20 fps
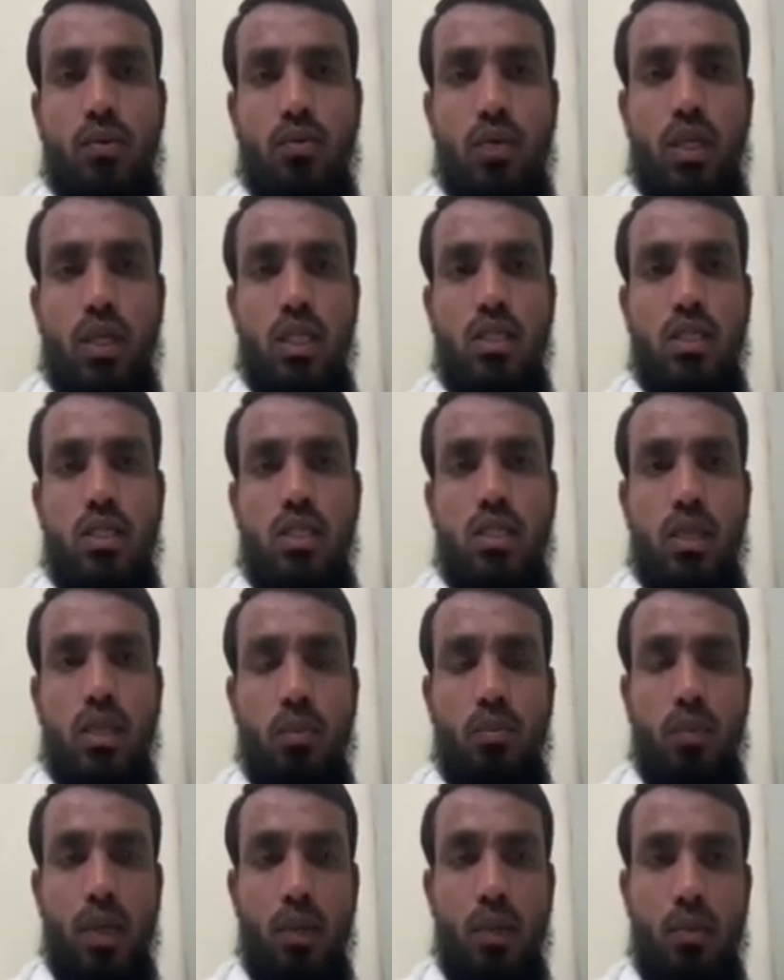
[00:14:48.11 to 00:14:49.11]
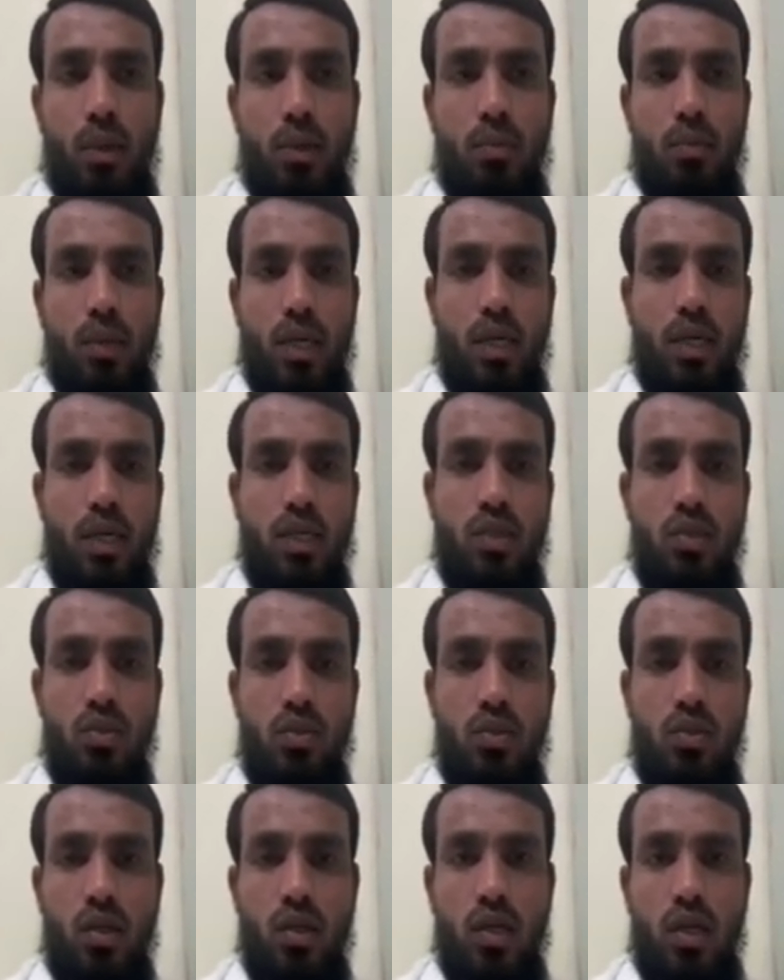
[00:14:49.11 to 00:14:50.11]
One is simple permanent tissue,
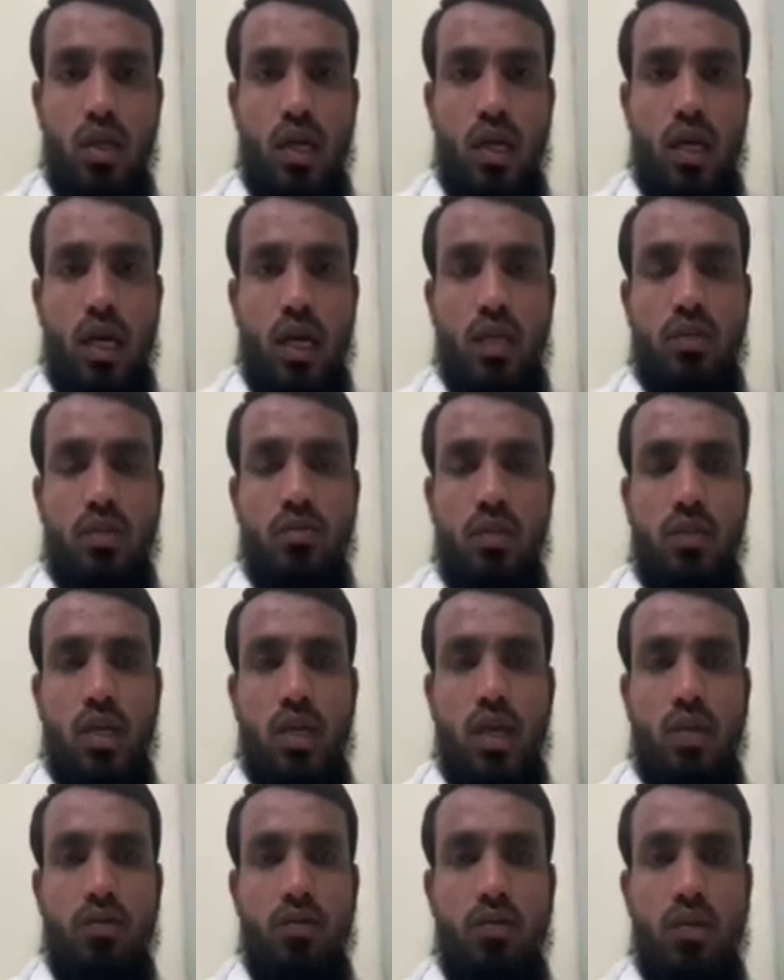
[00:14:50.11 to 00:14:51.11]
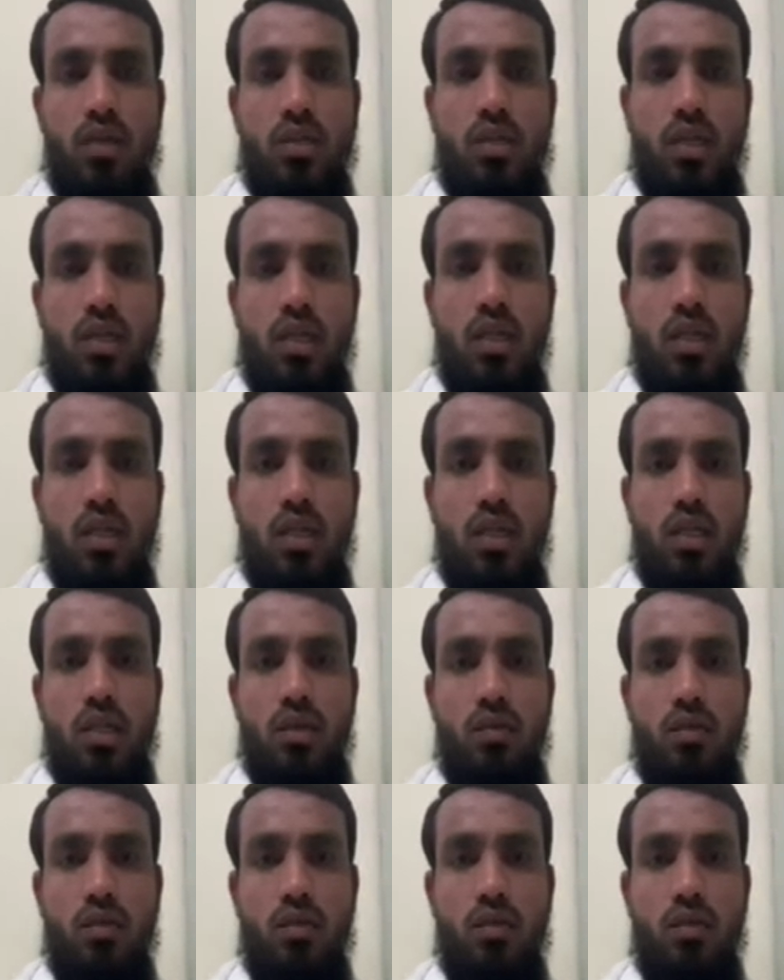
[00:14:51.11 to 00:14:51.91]
as we have seen here,